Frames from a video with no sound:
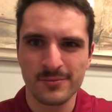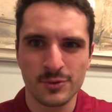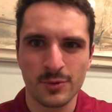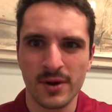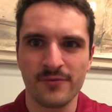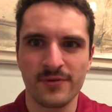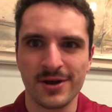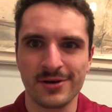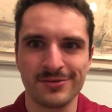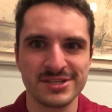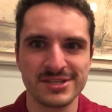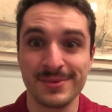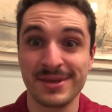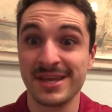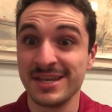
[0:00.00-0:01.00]
quite frankly,
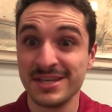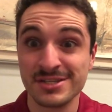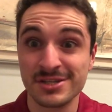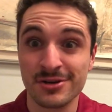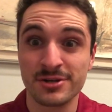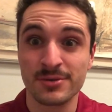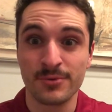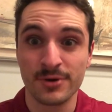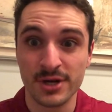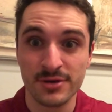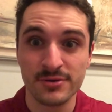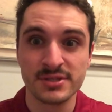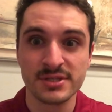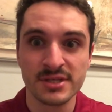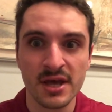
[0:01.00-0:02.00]
something easier to
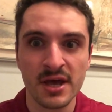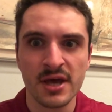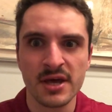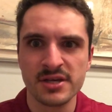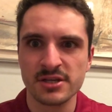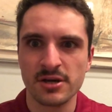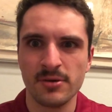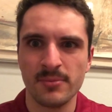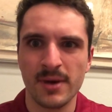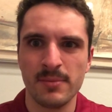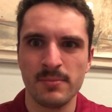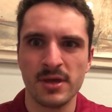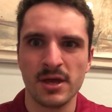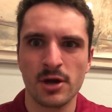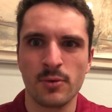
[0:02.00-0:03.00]
produce. So it
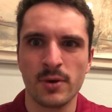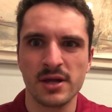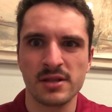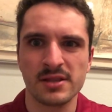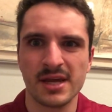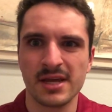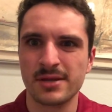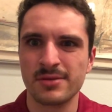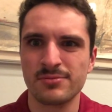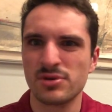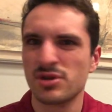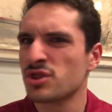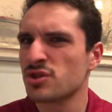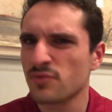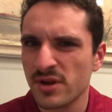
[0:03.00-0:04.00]
might be a quick, like,
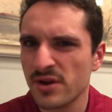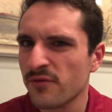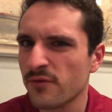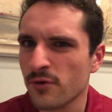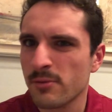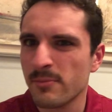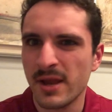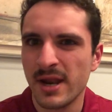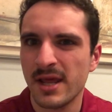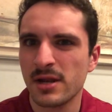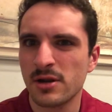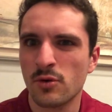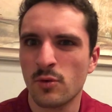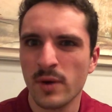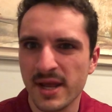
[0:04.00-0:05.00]
three to four
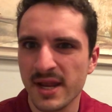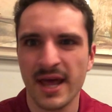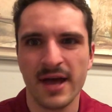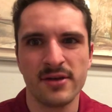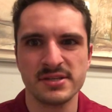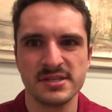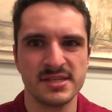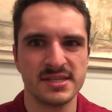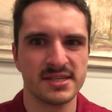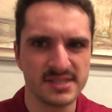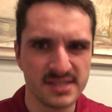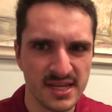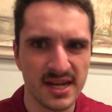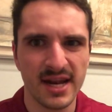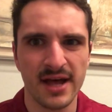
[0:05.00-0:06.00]
minute quick analysis,
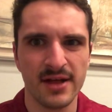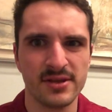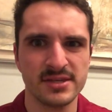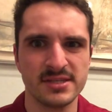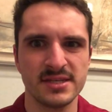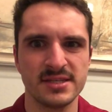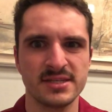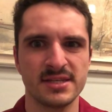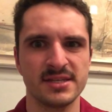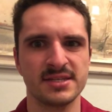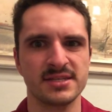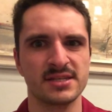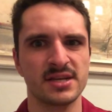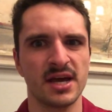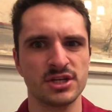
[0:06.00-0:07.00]
scene analysis, a
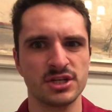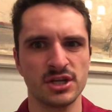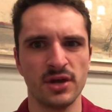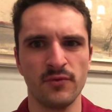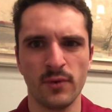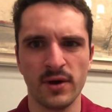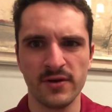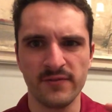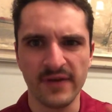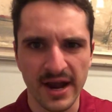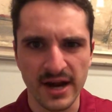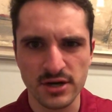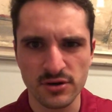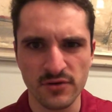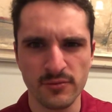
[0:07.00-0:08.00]
discussion of one
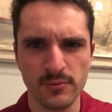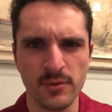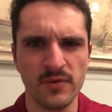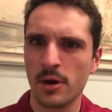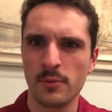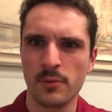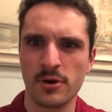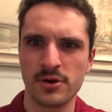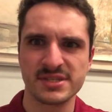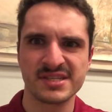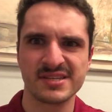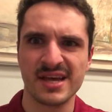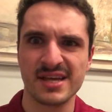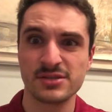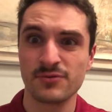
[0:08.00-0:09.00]
factor of a movie, where it's
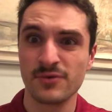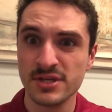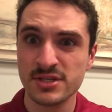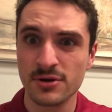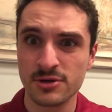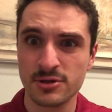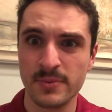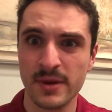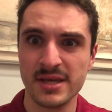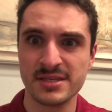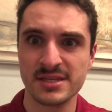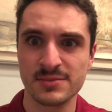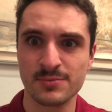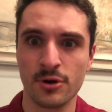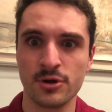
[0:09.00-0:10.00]
less research
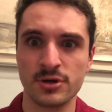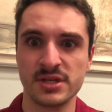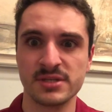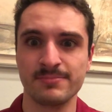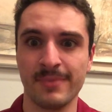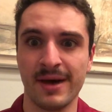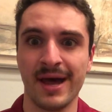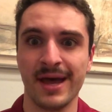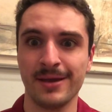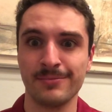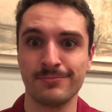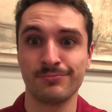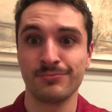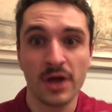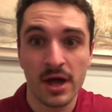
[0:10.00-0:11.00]
based, it's more just my
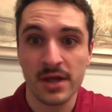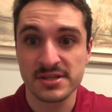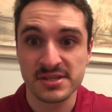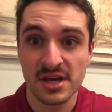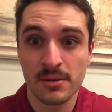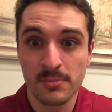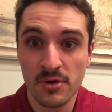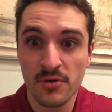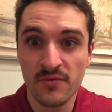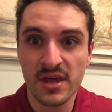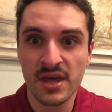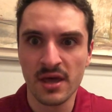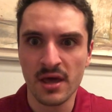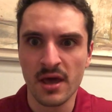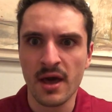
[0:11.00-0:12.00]
thoughts on a
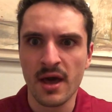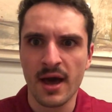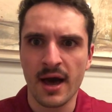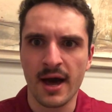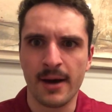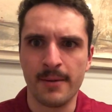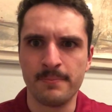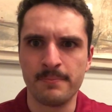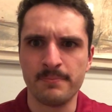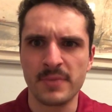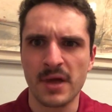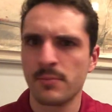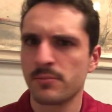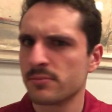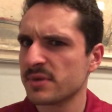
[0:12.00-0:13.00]
movie. Um,
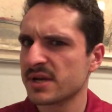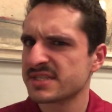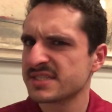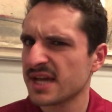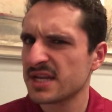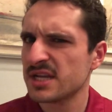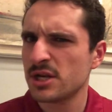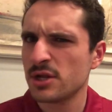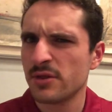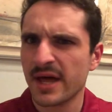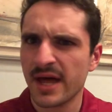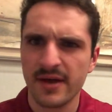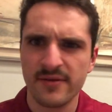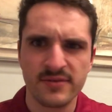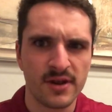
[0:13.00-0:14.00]
I'm excited to do that.
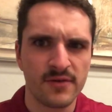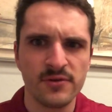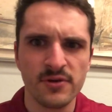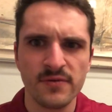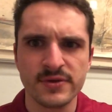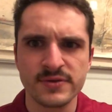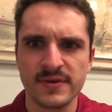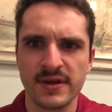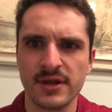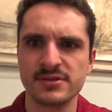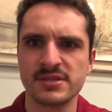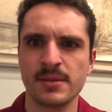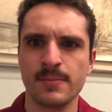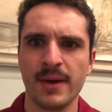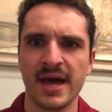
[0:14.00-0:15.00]
I've done a few of those
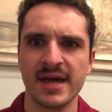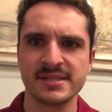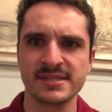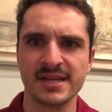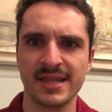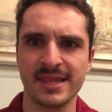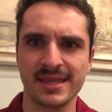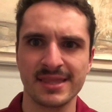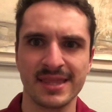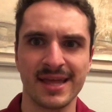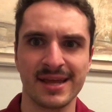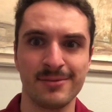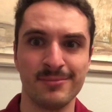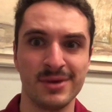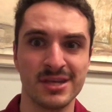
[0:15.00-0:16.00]
videos in the past, and I think
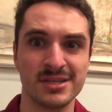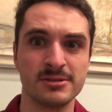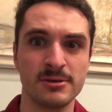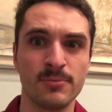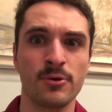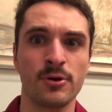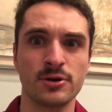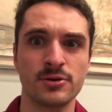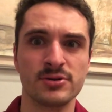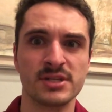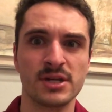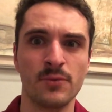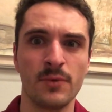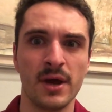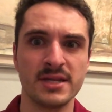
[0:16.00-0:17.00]
that can be a super
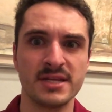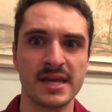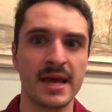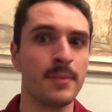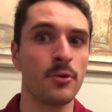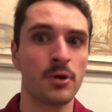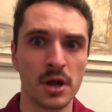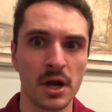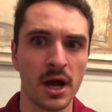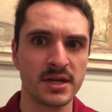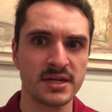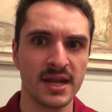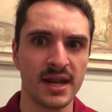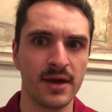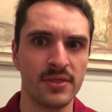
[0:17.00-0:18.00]
interesting way to get more
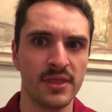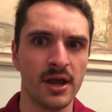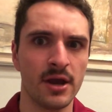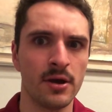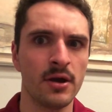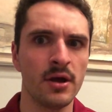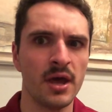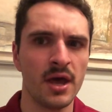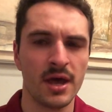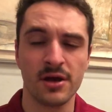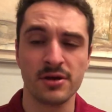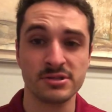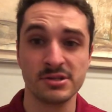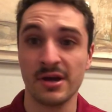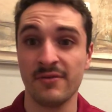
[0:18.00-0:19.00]
content out there, and
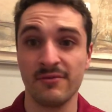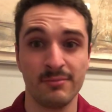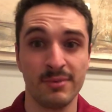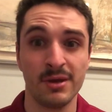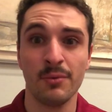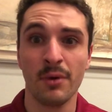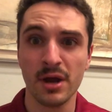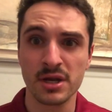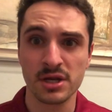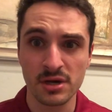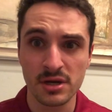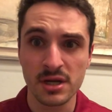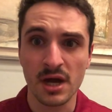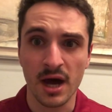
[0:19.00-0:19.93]
also have it be, one, good